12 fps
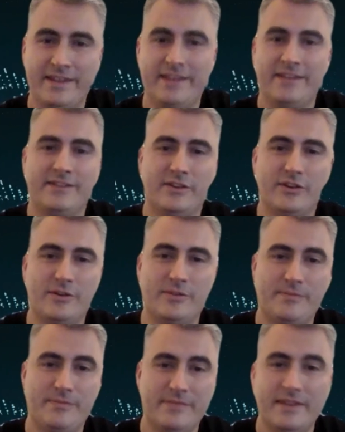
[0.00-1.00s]
So
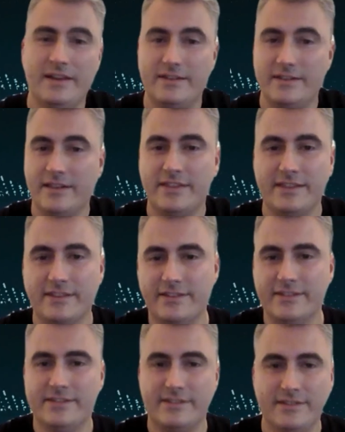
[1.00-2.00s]
yeah, I think this
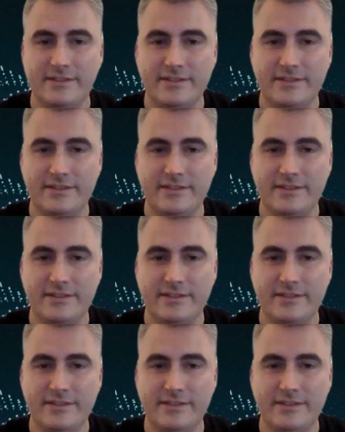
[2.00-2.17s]
is